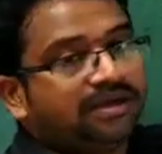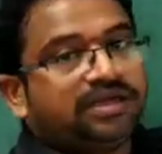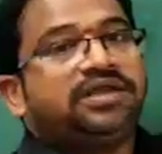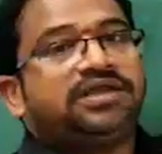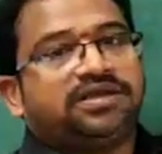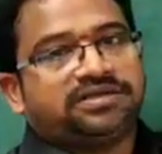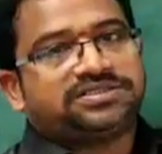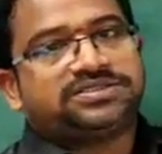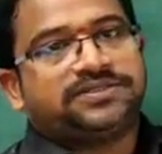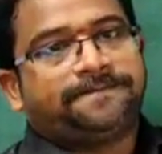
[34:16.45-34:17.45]

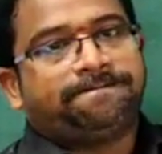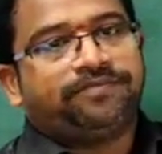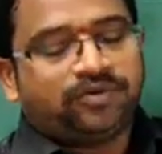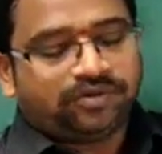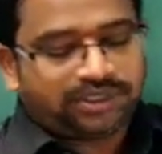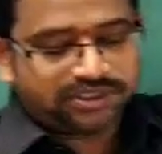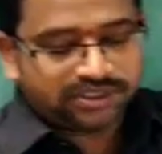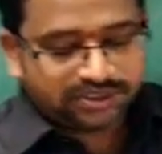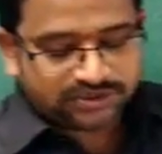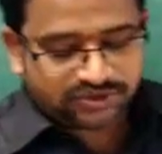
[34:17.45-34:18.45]
indicators.
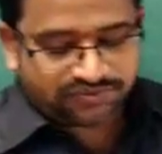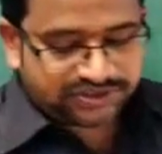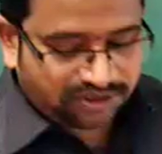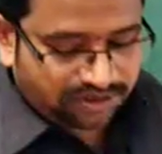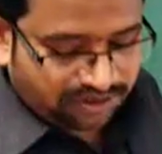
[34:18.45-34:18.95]
Okay, so which are